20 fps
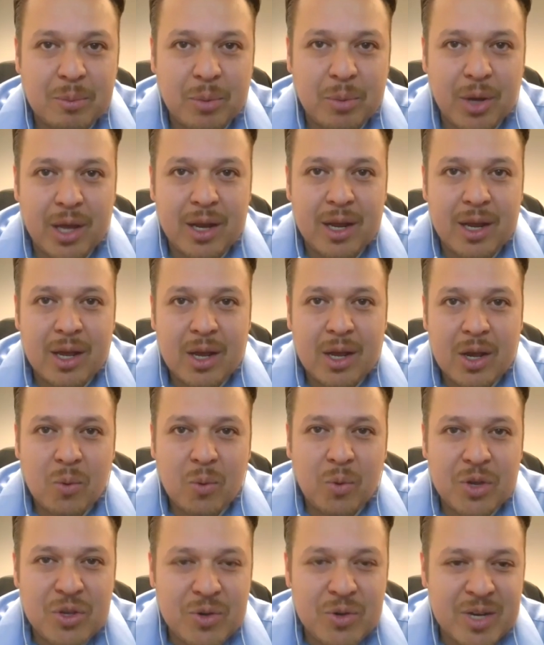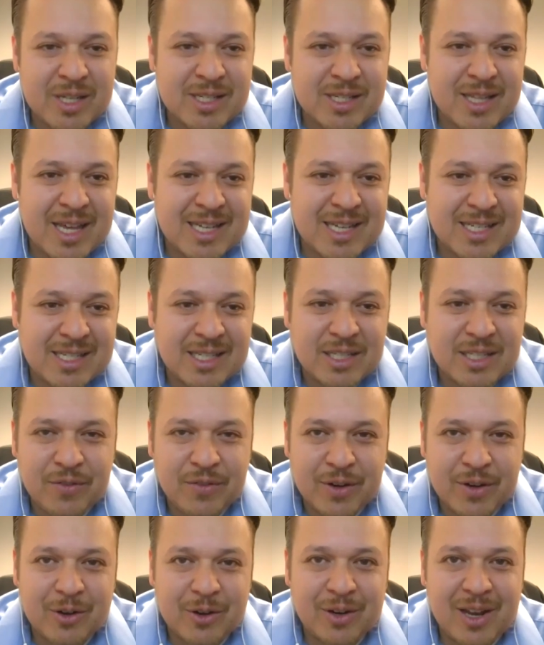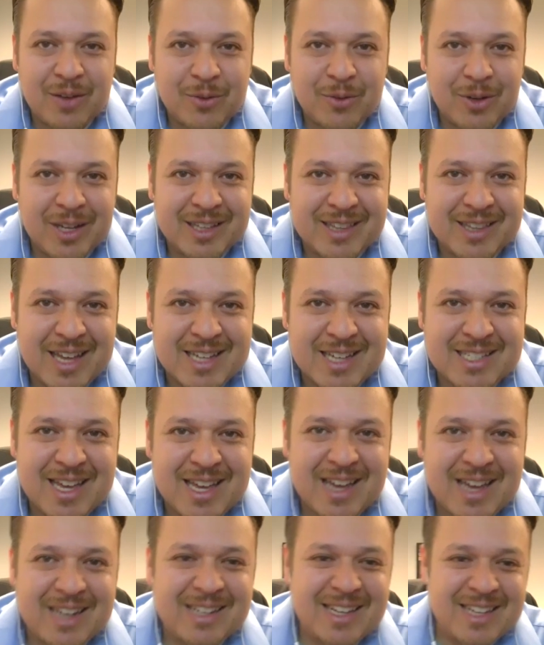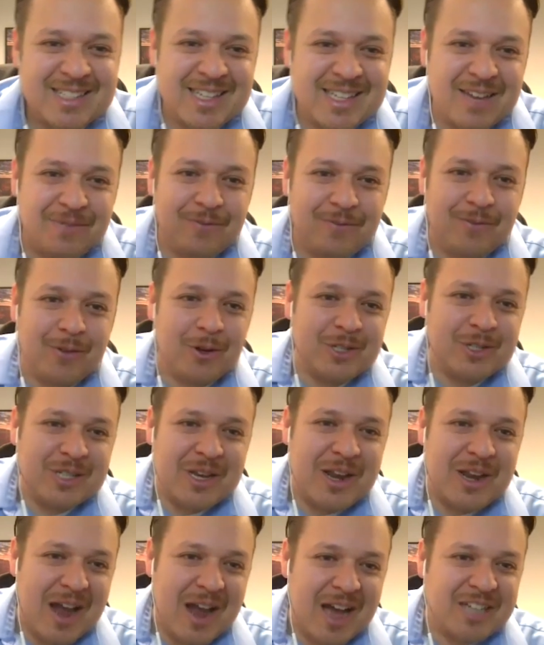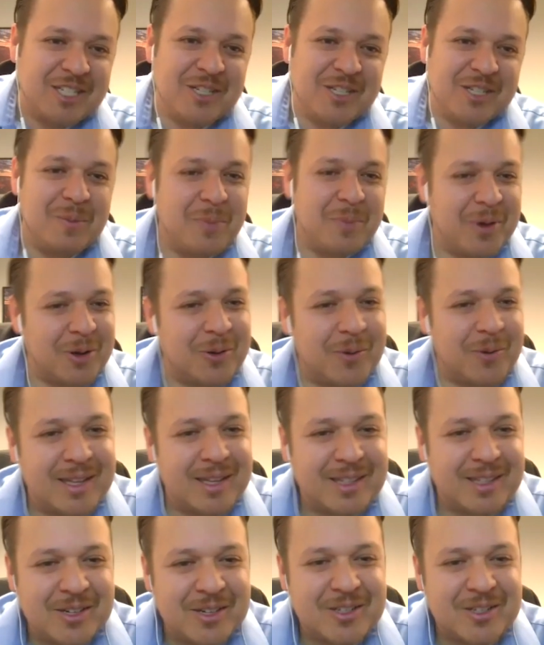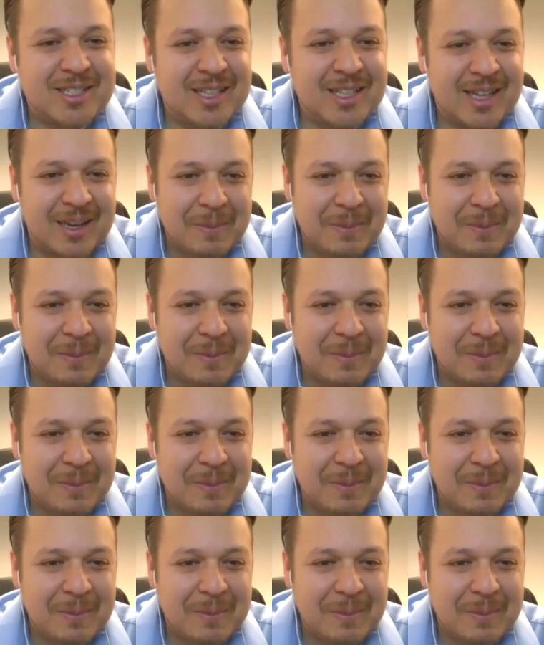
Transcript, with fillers: But when you get to that six figure level, like that's that that's that first notch in the belt, right? That you're just like,